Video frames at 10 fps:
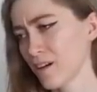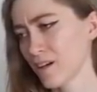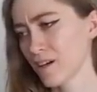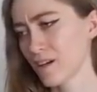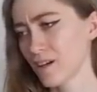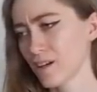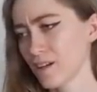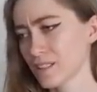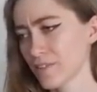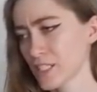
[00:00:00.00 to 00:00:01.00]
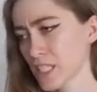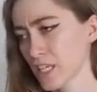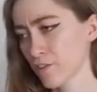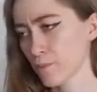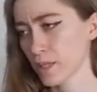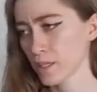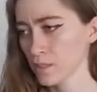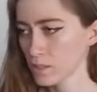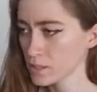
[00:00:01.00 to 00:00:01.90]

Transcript: Uh, 17 for me.